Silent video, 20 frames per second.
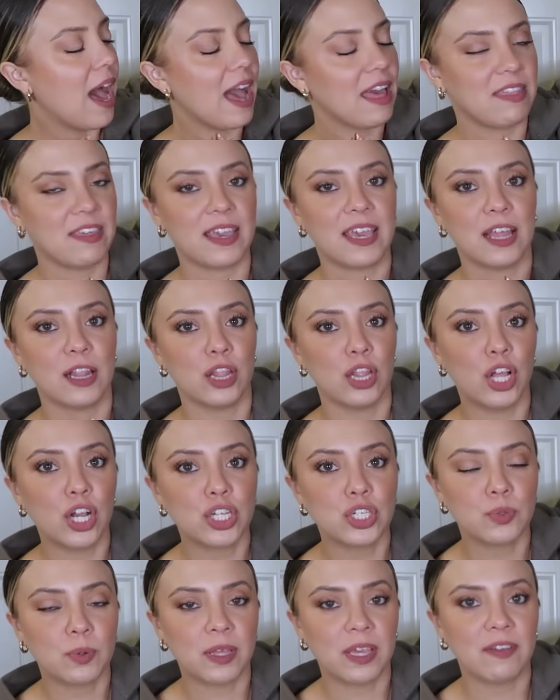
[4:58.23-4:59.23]
I think it
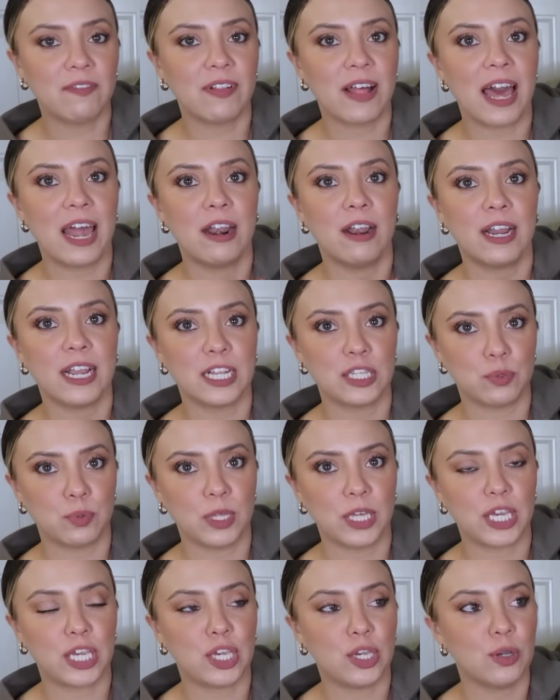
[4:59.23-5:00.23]
looks really flattering, it's
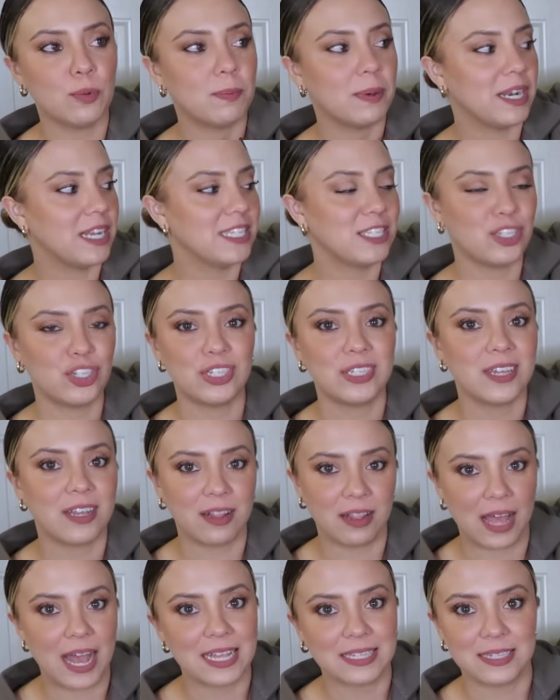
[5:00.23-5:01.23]
really cute, but it's just a
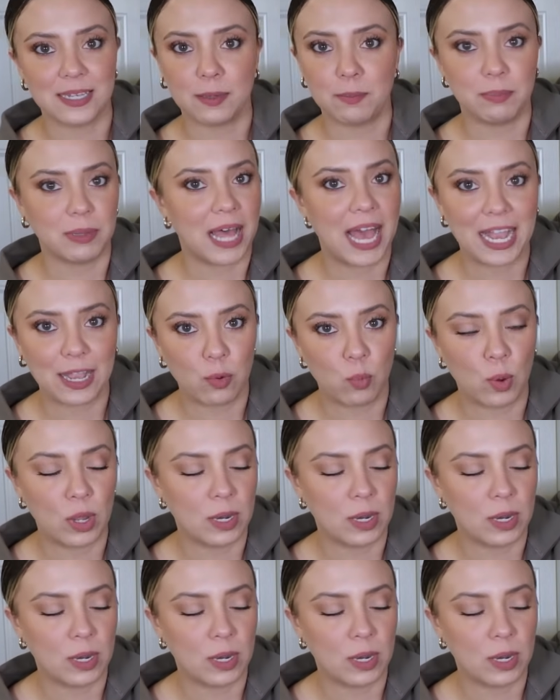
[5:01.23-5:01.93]
classic black